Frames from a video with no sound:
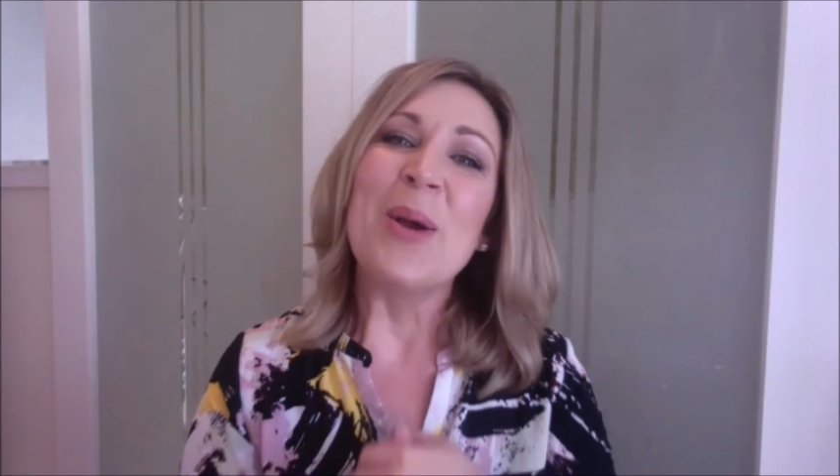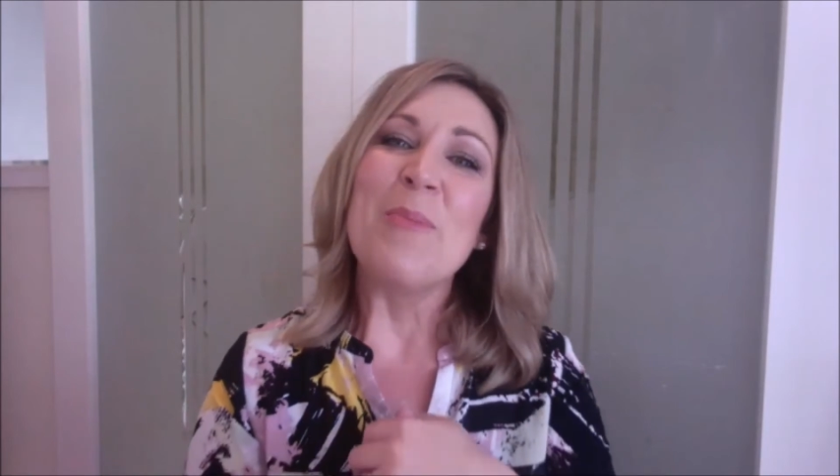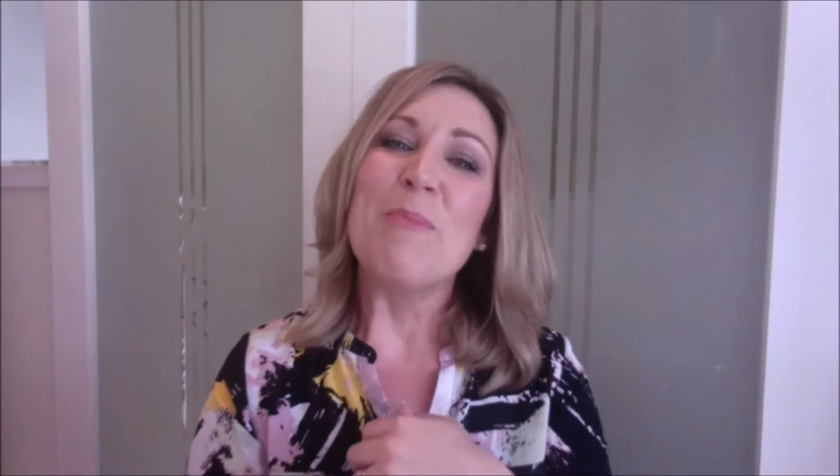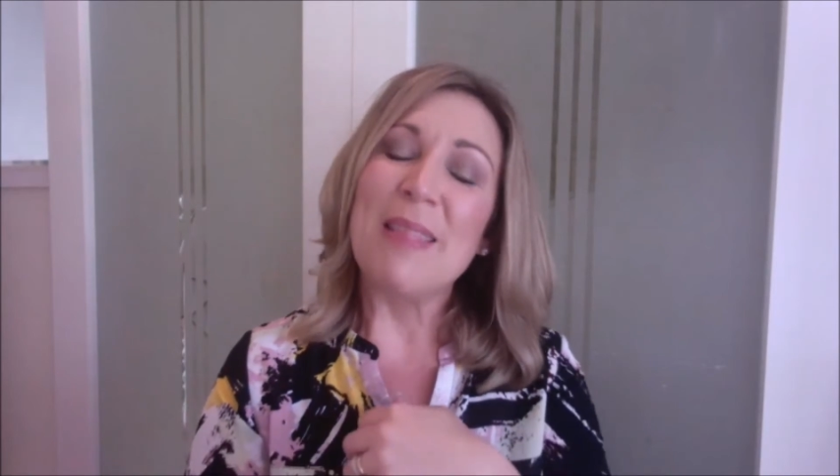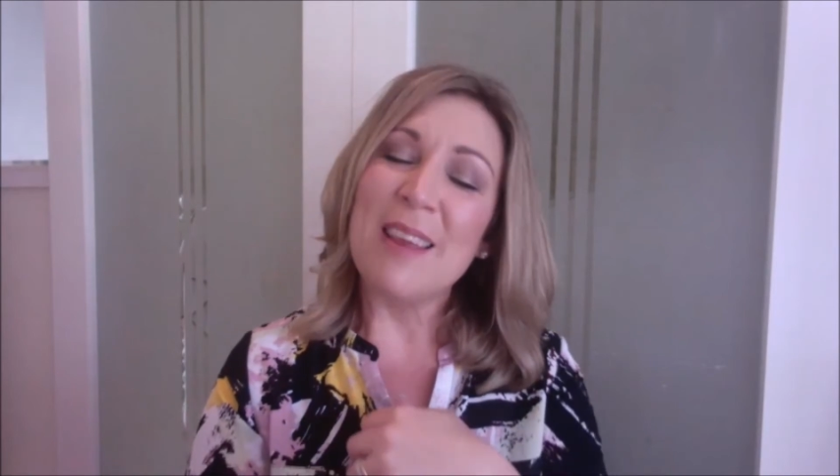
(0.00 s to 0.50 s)

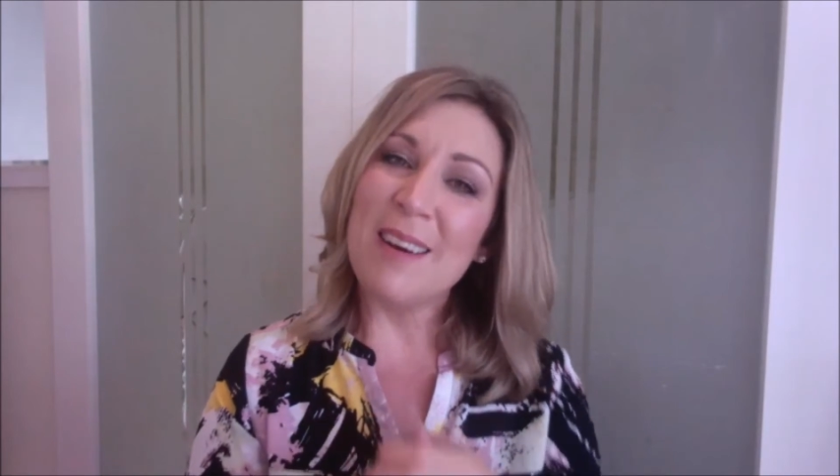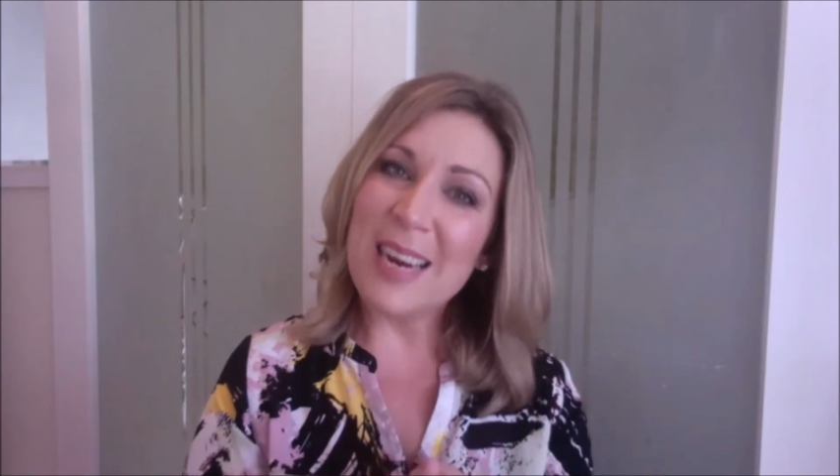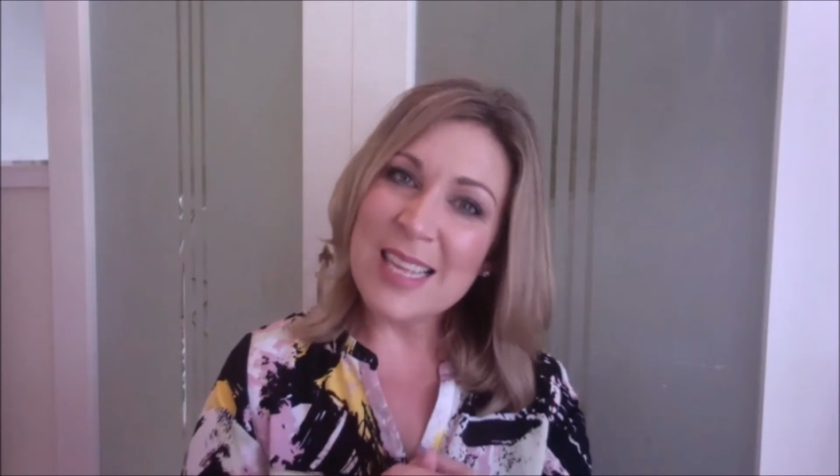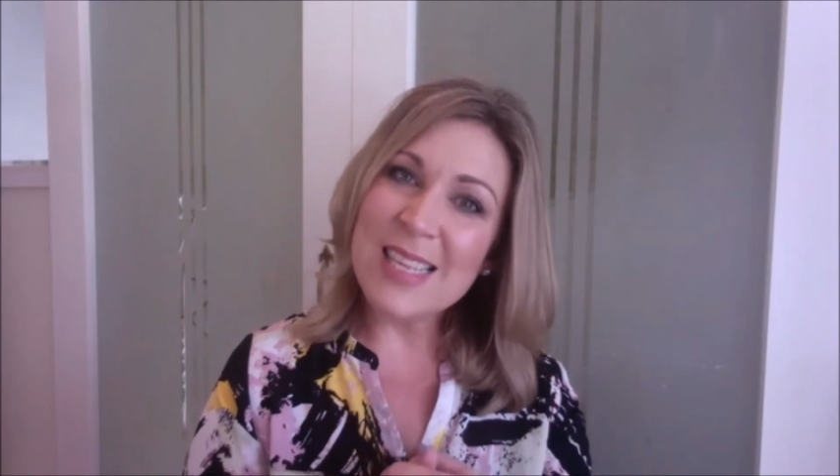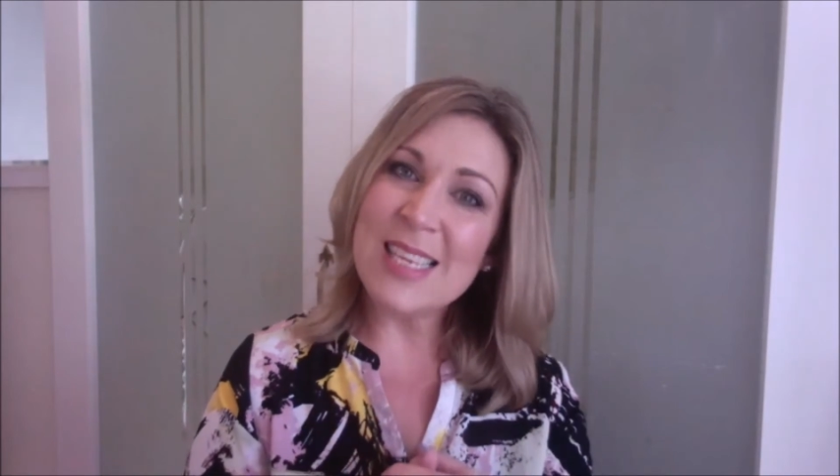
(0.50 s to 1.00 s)
But there
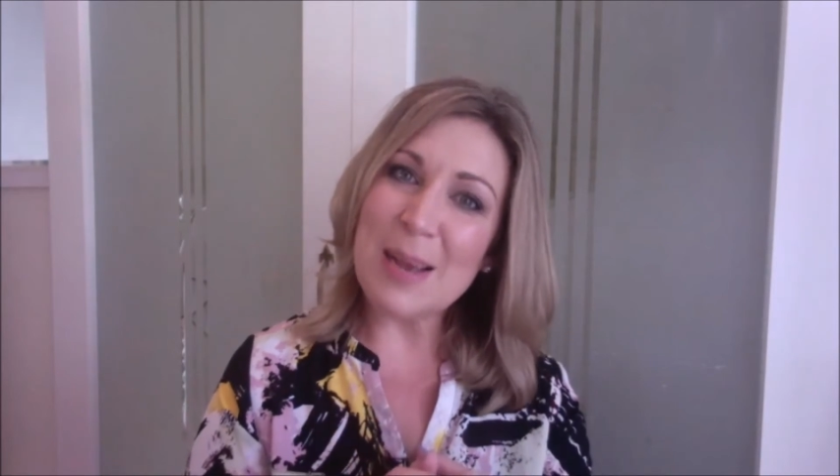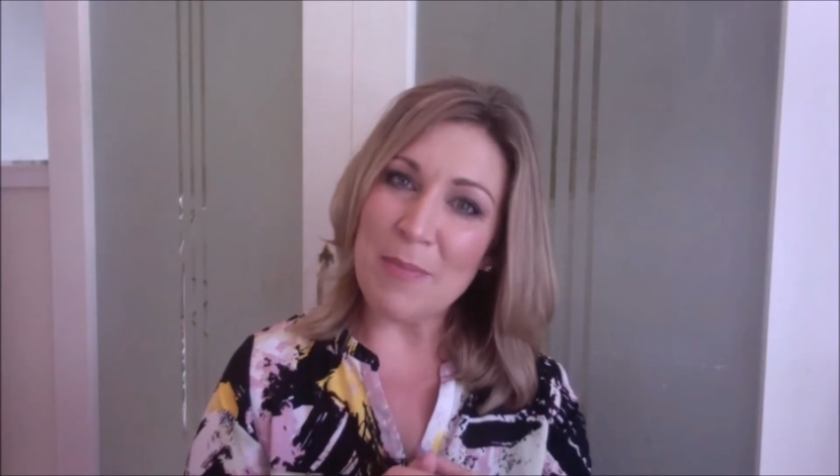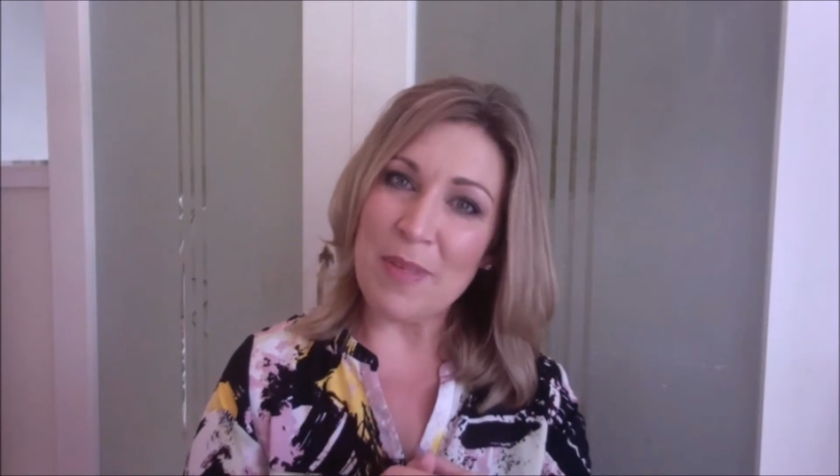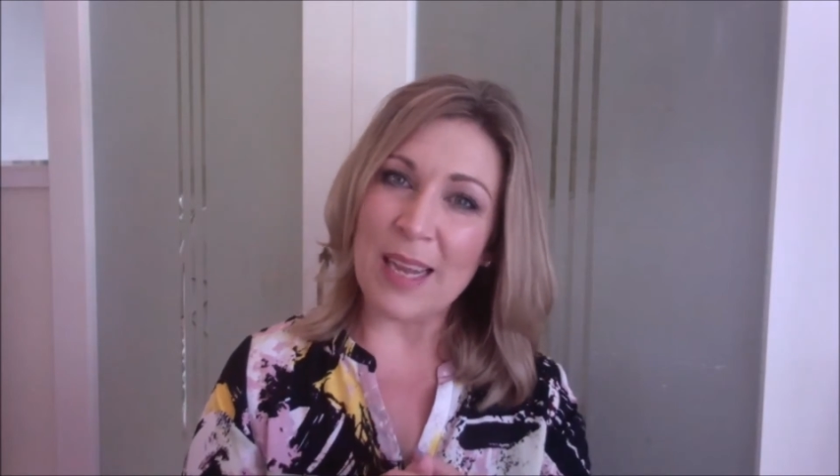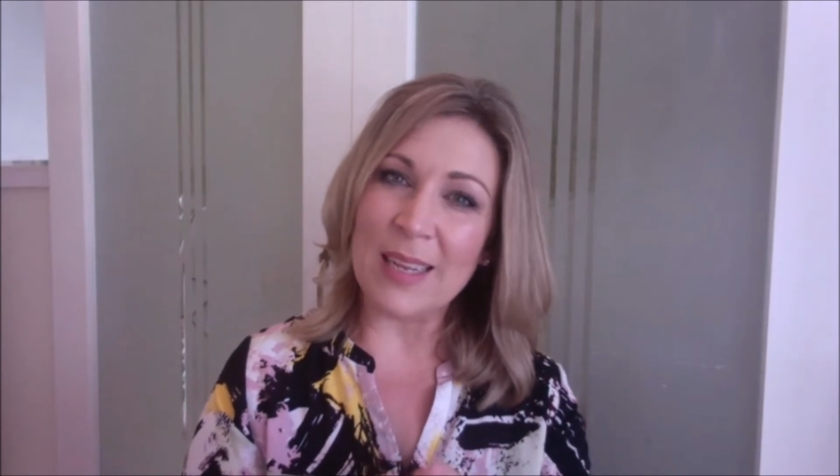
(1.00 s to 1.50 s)
is something,